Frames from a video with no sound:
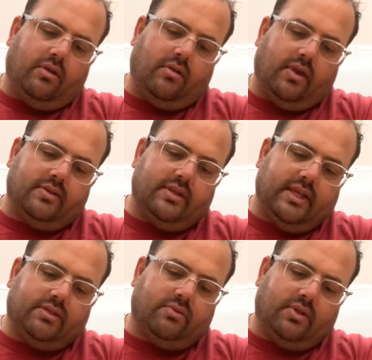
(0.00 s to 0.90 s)
because
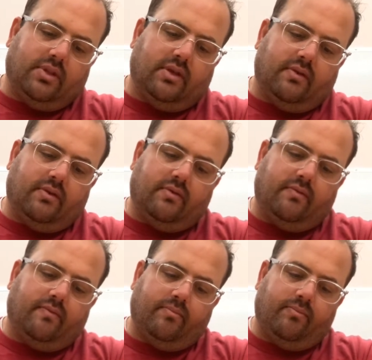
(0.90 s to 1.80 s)
that's what the
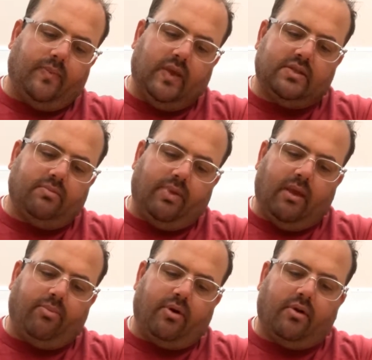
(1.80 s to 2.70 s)
piece of
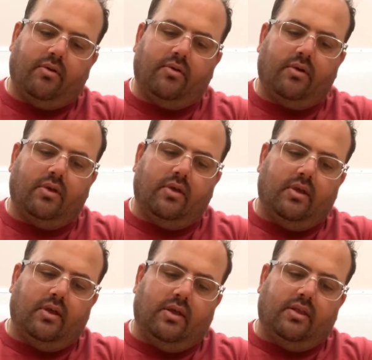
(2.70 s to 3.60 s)
paper,
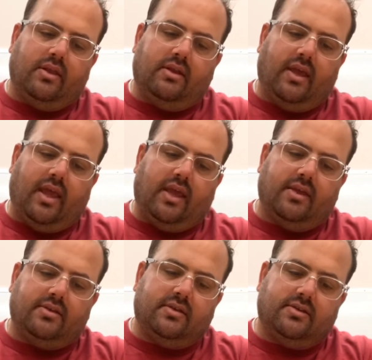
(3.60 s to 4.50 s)
the tag
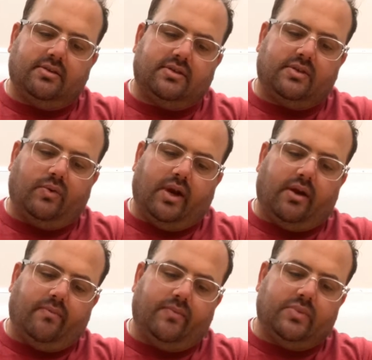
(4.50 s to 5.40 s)
is a
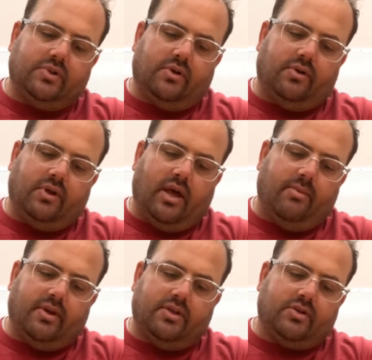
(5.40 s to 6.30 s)
square. So I'm
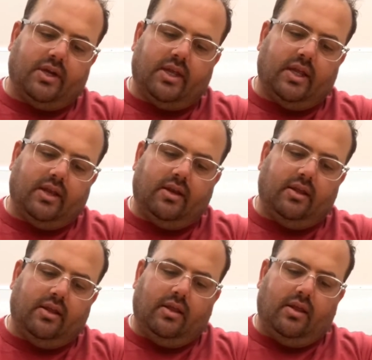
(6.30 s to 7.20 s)
going to try to get
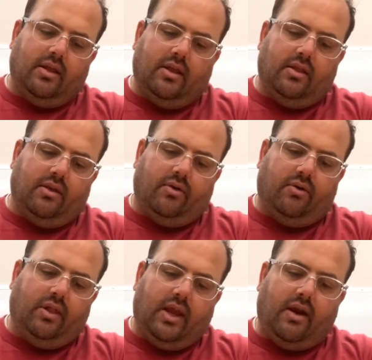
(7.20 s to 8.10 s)
the
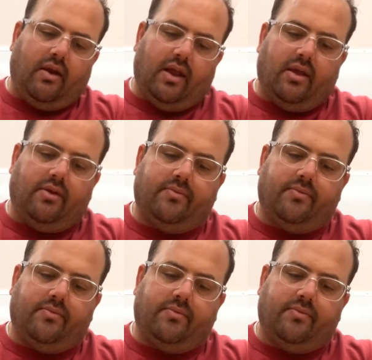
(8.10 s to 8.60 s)
whole area,